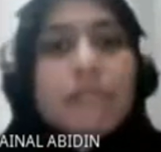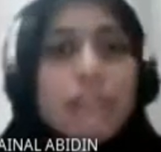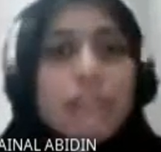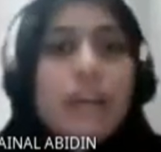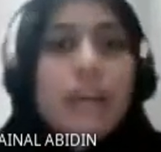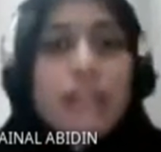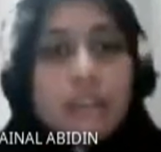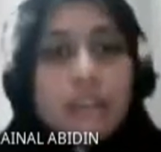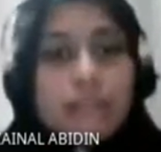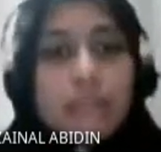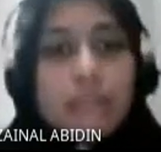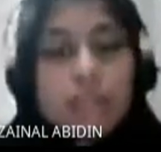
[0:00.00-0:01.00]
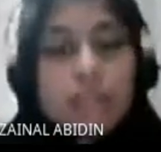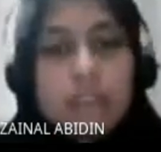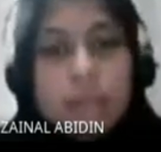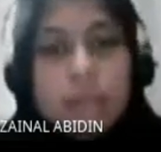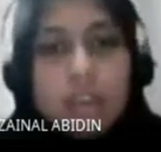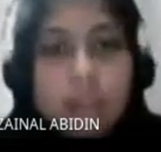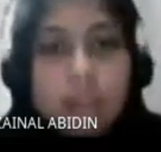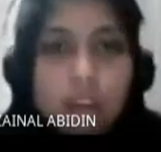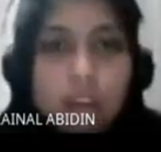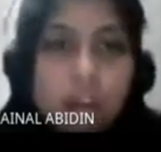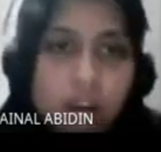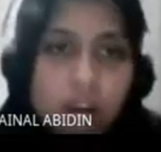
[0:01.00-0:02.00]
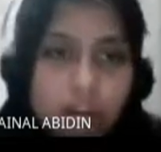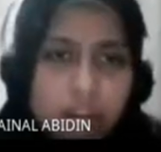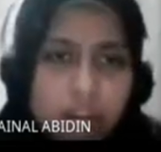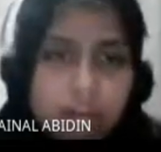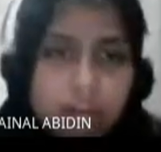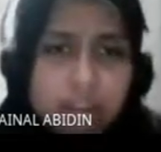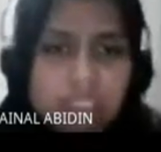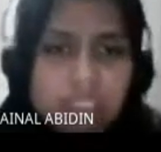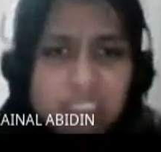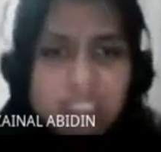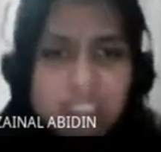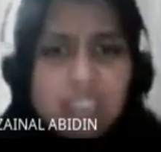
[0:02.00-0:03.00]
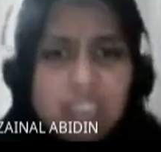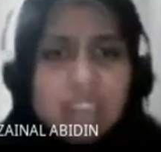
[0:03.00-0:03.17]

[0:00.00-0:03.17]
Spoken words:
by the from the DB. However, here